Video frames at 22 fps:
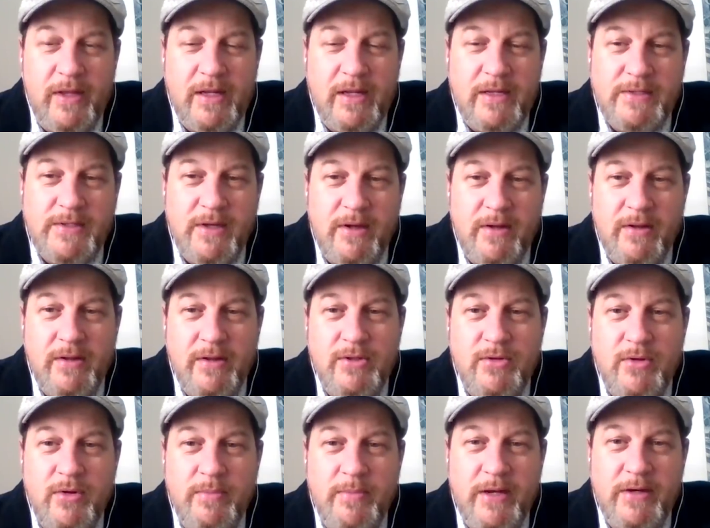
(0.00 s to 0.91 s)
get us all
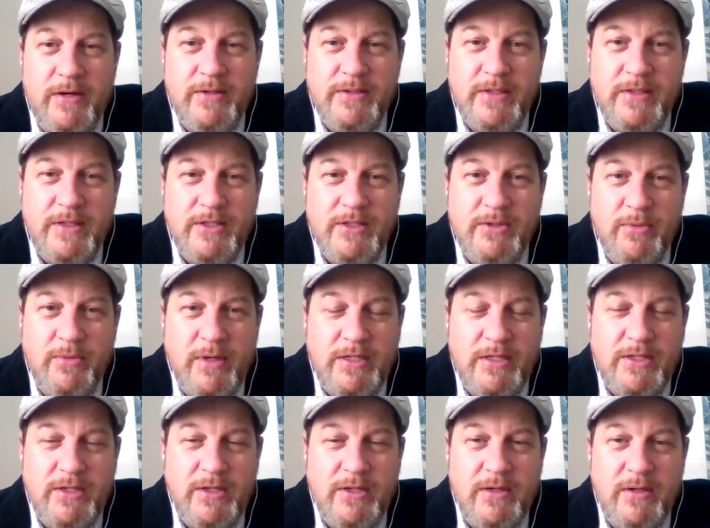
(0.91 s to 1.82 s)
into a better
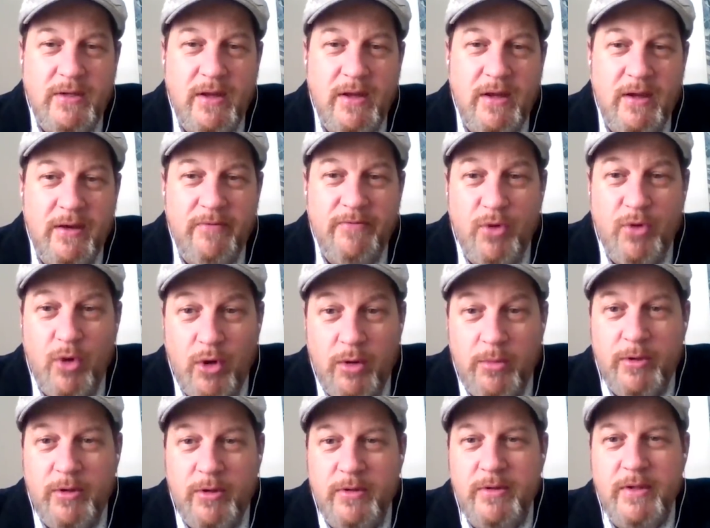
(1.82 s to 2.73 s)
situation of
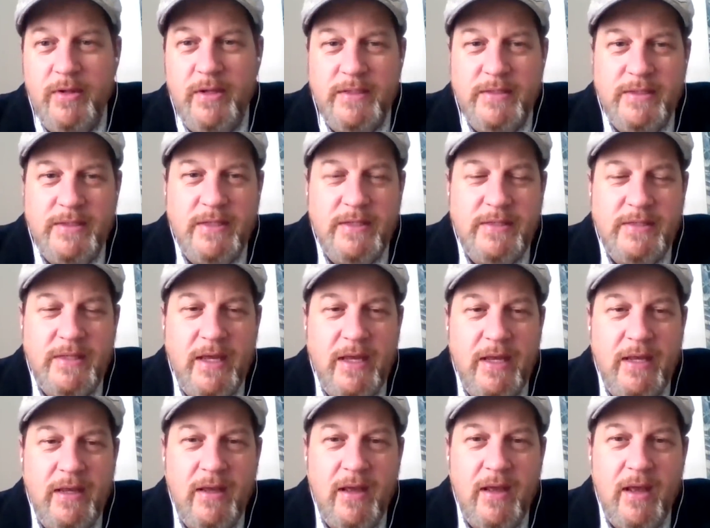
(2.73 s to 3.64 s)
normal, as they say,
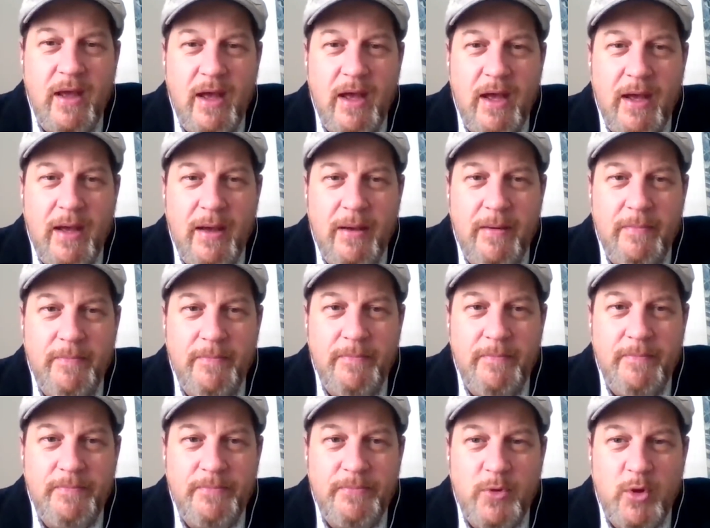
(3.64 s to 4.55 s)
um,
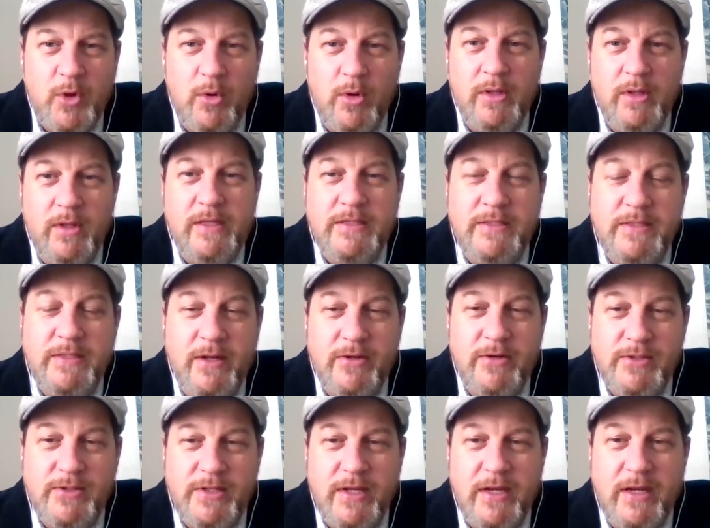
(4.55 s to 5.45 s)
or at least
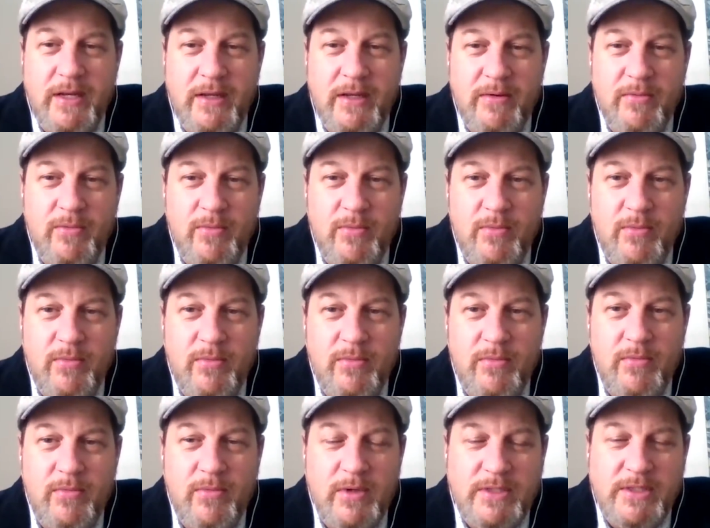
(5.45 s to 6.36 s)
understanding
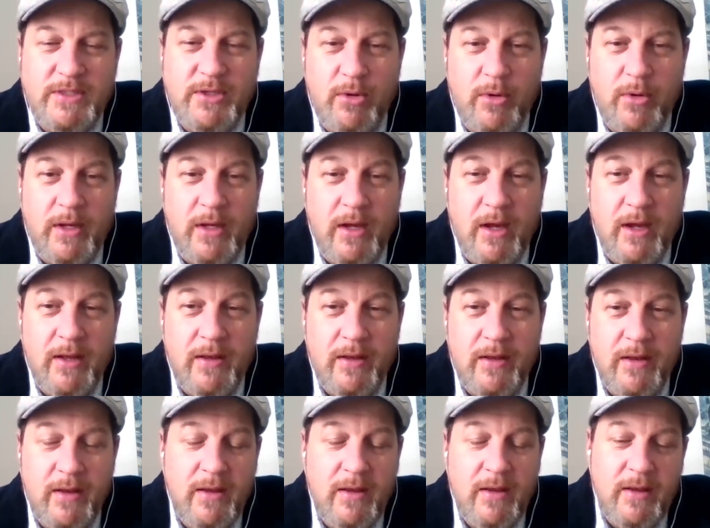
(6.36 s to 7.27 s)
what's going on.
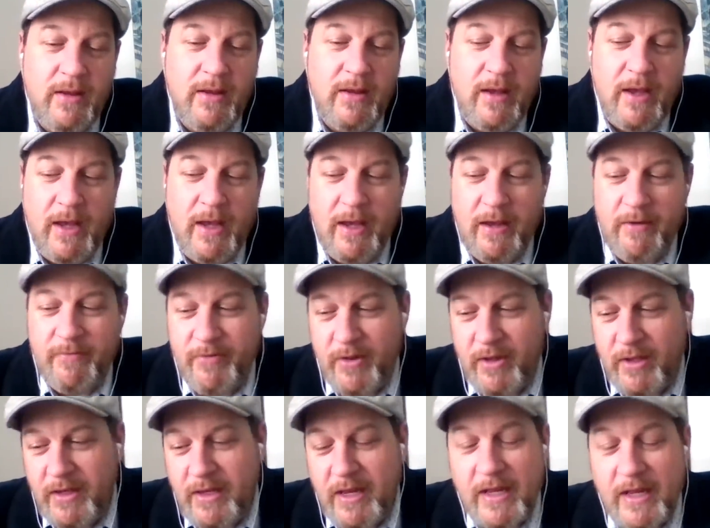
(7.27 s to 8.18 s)
Uh, for
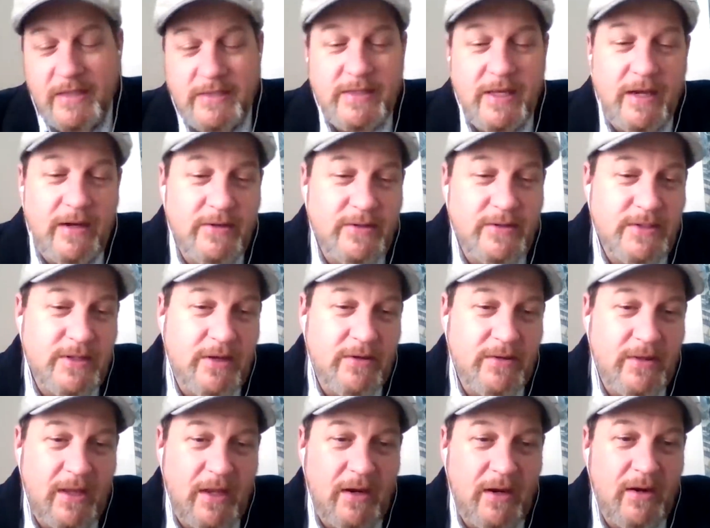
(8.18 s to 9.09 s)
the naysayers
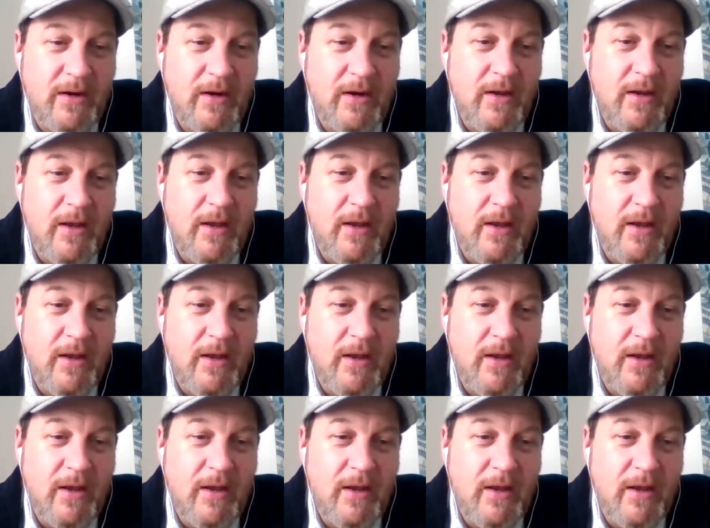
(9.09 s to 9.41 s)
out there,